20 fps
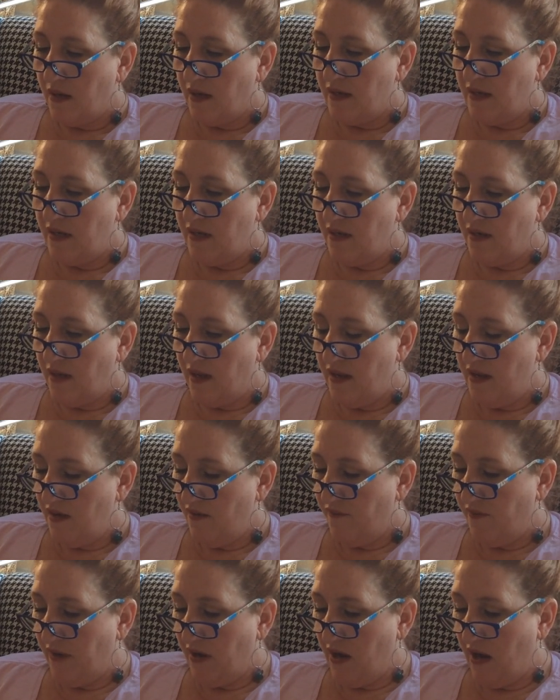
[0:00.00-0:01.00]
I need
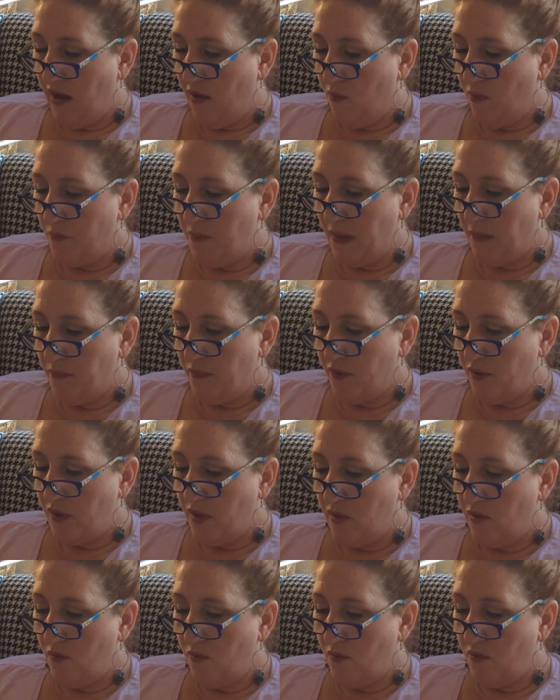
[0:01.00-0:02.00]
to figure out what people
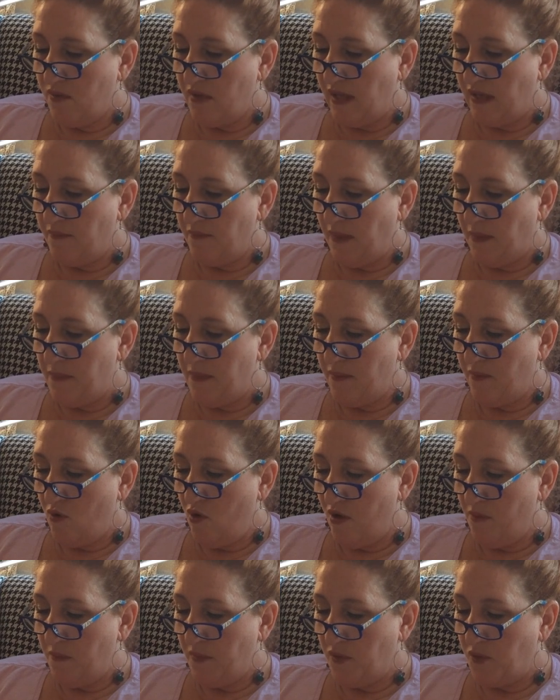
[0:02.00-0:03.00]
use. I've been
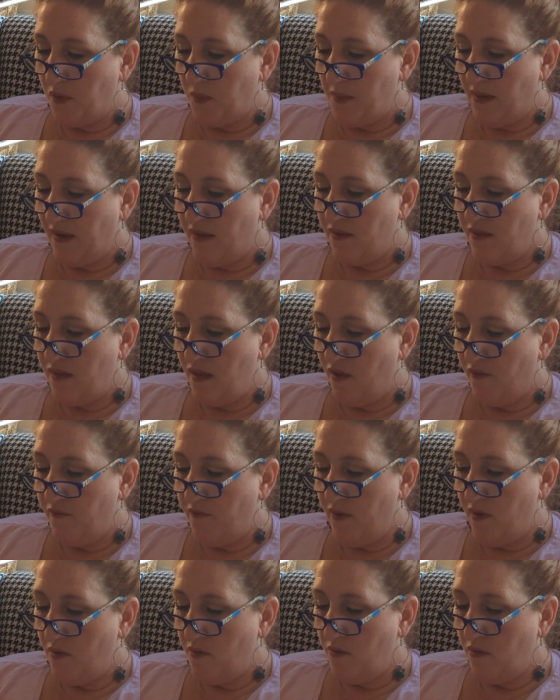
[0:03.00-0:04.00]
going between my cell
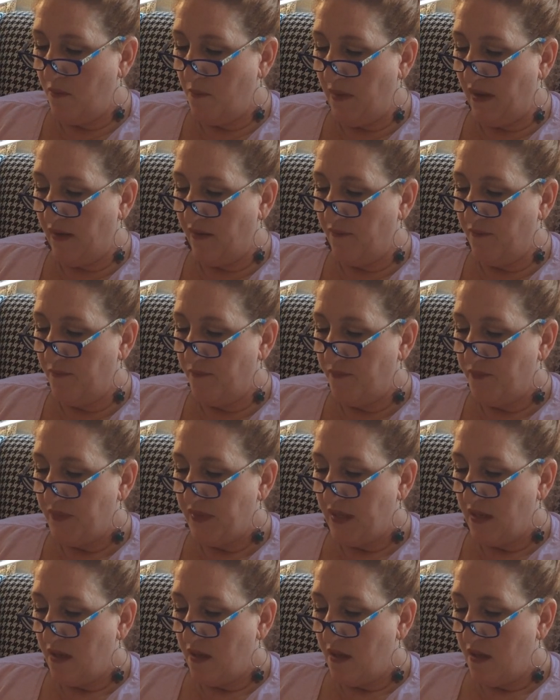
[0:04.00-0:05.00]
phone, my
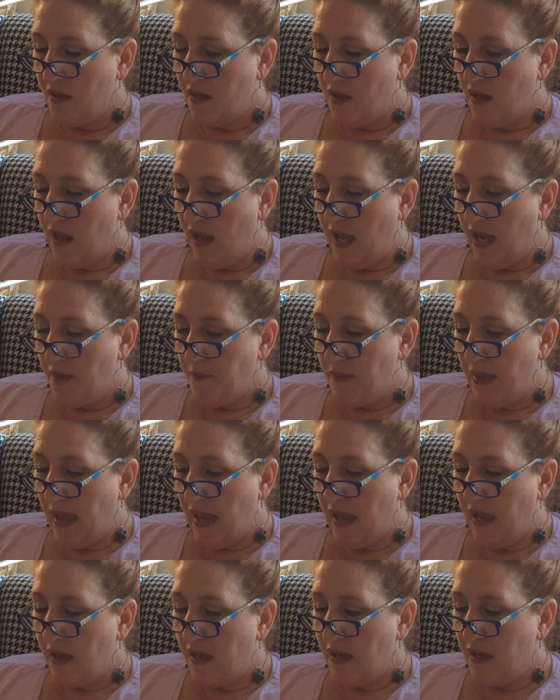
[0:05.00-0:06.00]

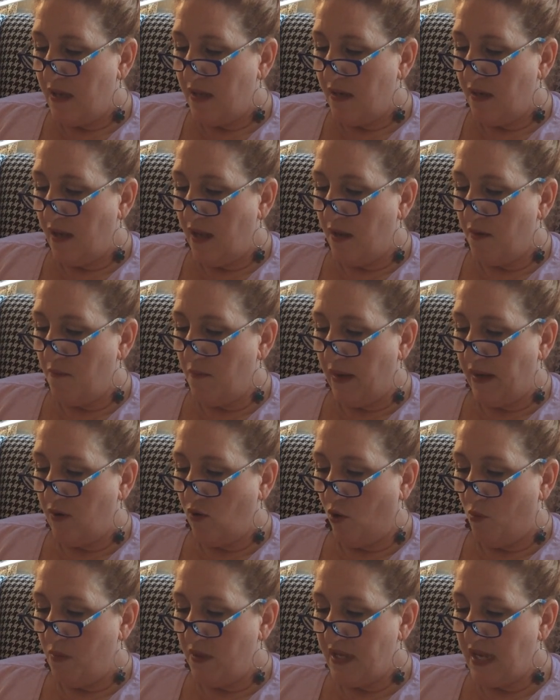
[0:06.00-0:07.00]
iPad, and my
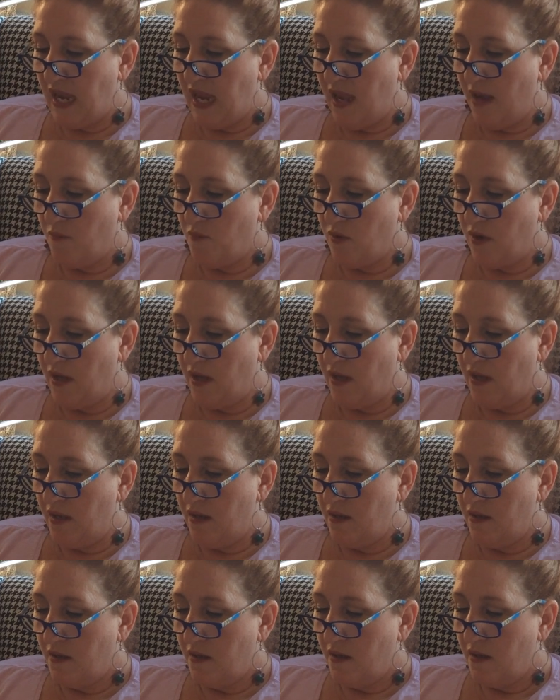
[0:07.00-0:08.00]
normal camera.